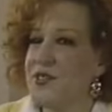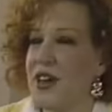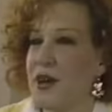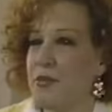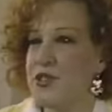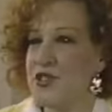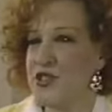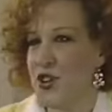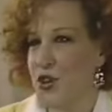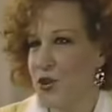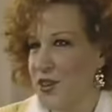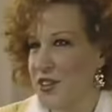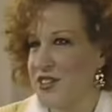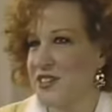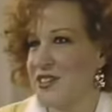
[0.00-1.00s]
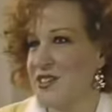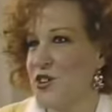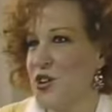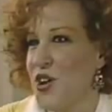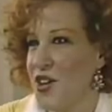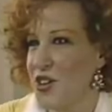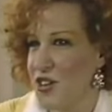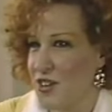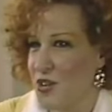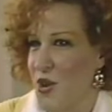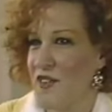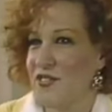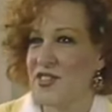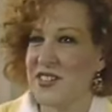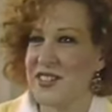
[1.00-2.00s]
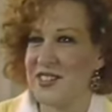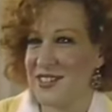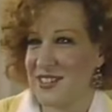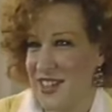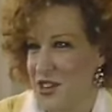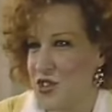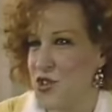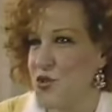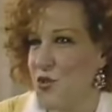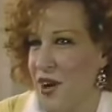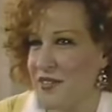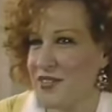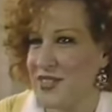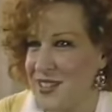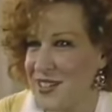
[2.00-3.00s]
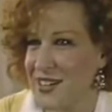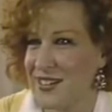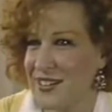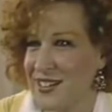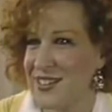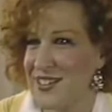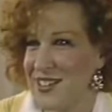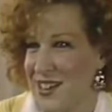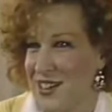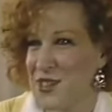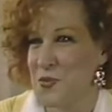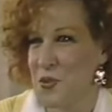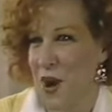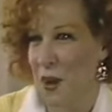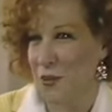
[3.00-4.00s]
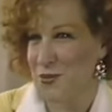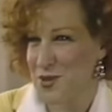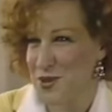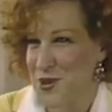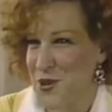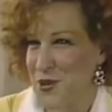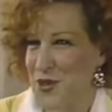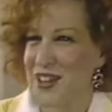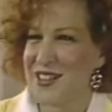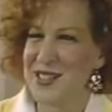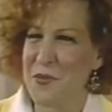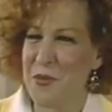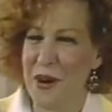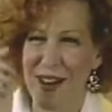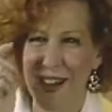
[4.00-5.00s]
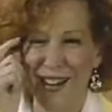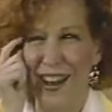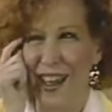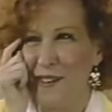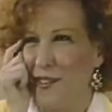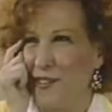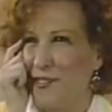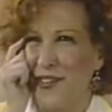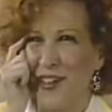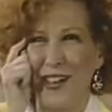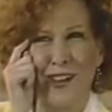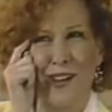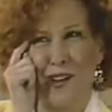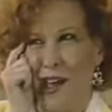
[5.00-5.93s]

that, but you know, it's you. Ha you have to then you have to sit and listen to his problems too. That's the part I never figured